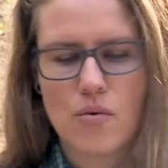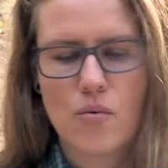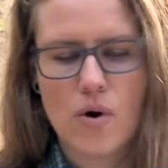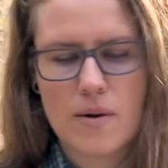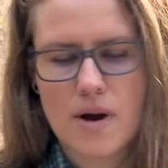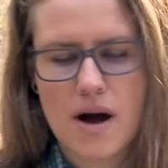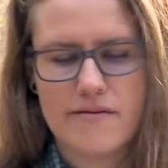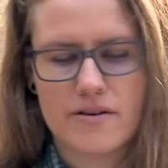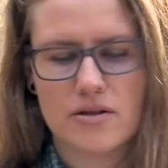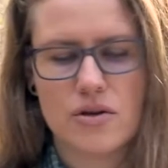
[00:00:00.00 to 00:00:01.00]
warm
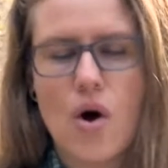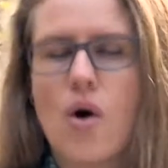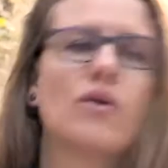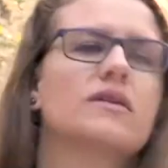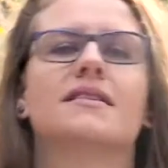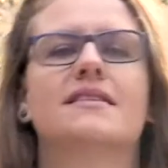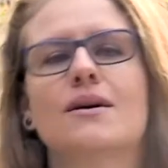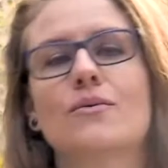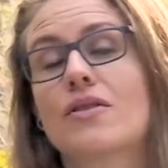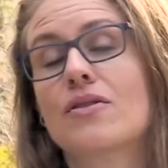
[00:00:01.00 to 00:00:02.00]
covers or
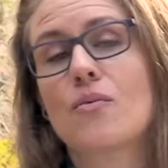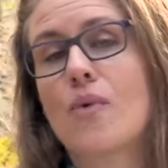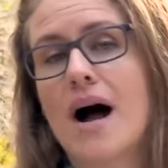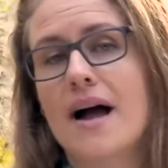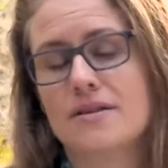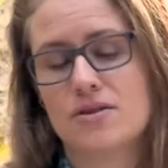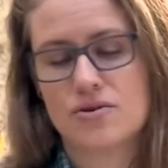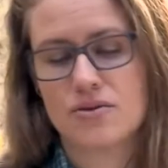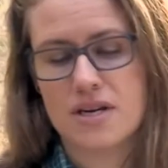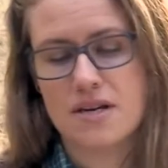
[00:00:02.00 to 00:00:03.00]
sit with the wise
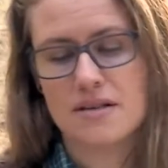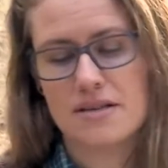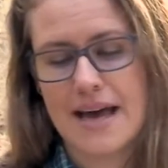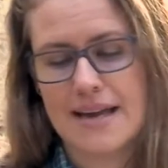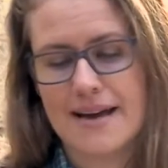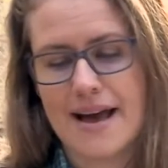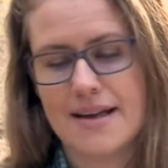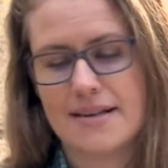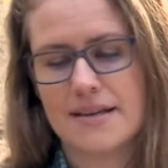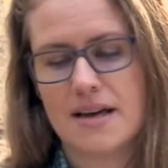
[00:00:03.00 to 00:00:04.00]
trees at
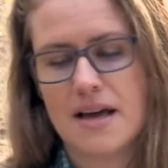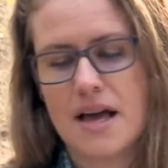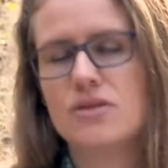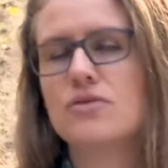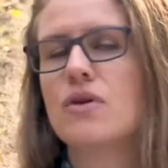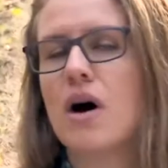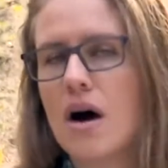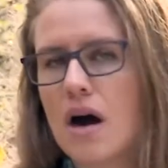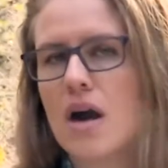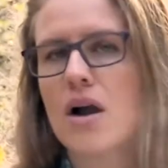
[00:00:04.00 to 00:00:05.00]
night and do the
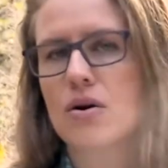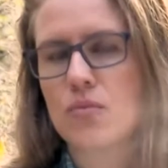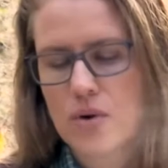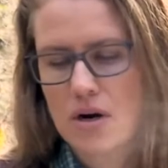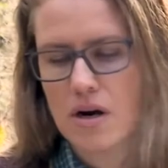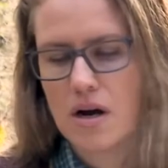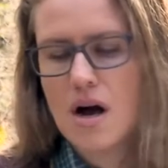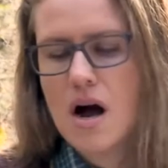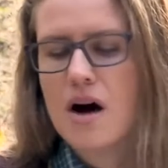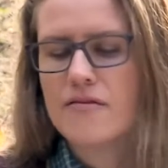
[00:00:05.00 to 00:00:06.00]
hard work
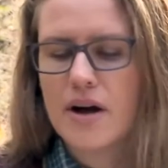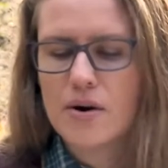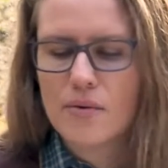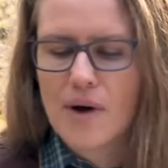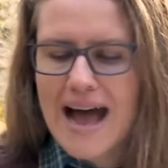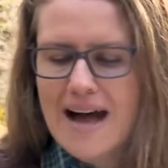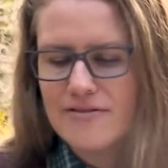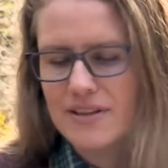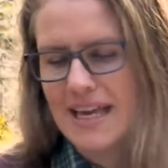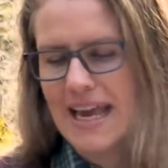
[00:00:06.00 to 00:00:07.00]
of
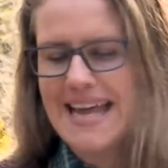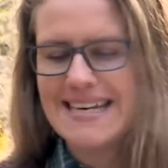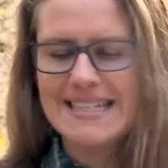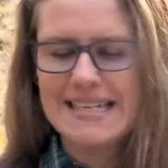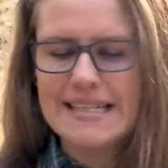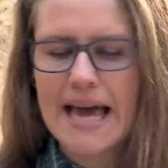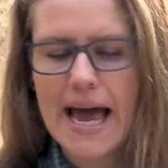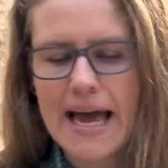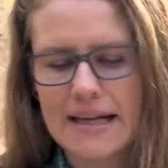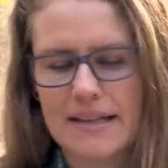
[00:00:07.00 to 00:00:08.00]
unraveling and
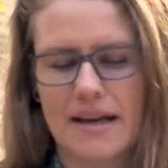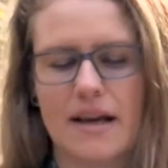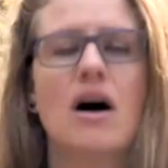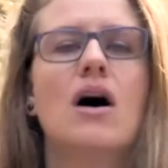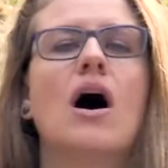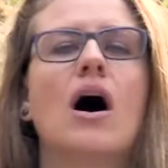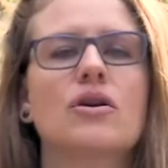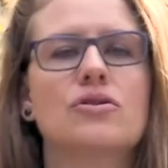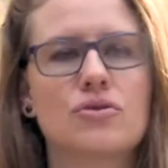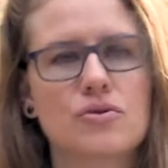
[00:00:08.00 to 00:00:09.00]
detangling our
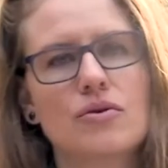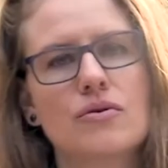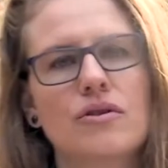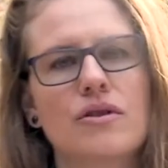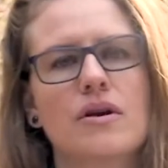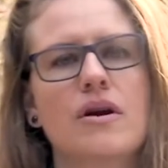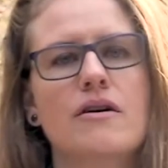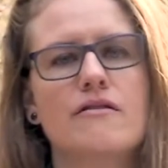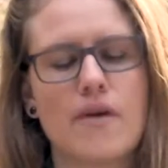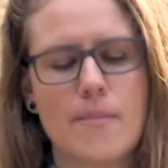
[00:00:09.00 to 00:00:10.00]
truth
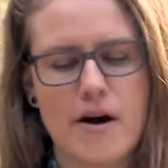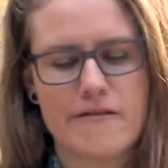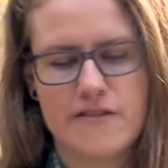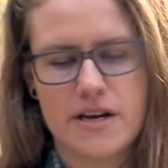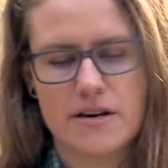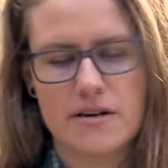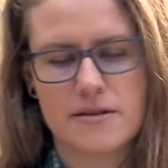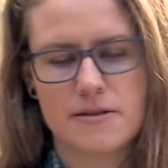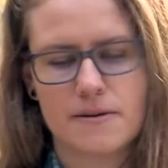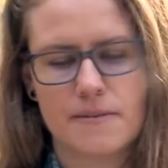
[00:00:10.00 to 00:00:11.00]
from our fears.